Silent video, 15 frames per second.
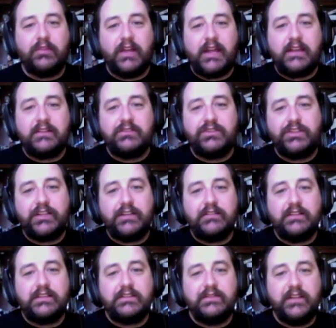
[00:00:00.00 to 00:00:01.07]
like, and
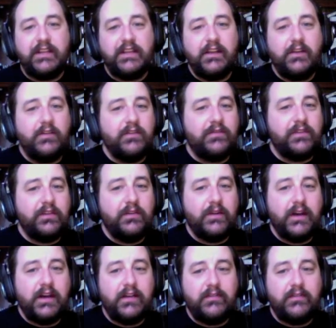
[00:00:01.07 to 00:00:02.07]
share this video if you